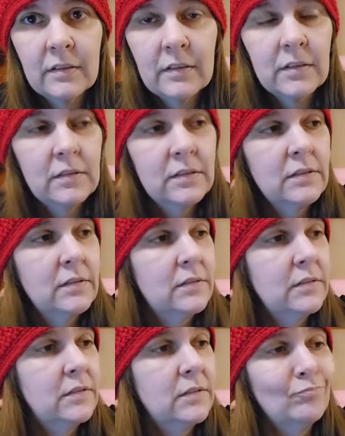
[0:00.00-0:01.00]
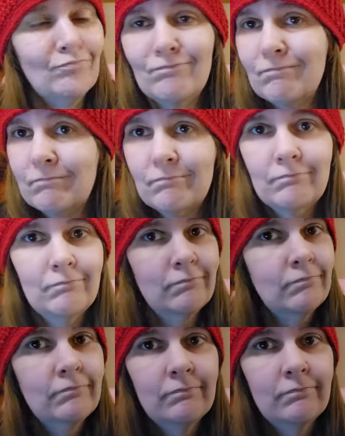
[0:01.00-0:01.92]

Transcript: (no one is talking)